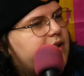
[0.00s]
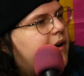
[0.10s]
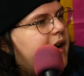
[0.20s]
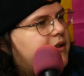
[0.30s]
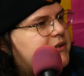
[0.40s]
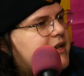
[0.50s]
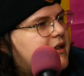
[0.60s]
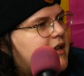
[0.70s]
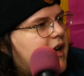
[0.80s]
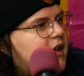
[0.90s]
So I
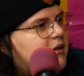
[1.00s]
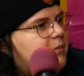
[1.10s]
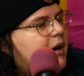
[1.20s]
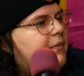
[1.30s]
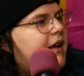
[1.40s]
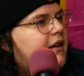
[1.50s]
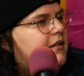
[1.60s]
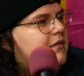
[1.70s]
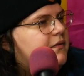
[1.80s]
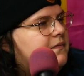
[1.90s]
understand that, but I'm like,
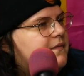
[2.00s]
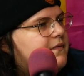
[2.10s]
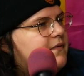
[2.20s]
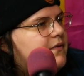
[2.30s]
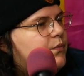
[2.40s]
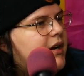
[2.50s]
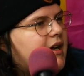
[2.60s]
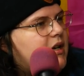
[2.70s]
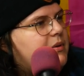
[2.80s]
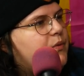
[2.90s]
so okay, what wait,
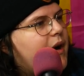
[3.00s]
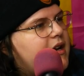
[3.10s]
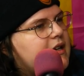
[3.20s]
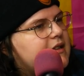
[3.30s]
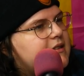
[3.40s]
can't how, be waiting the,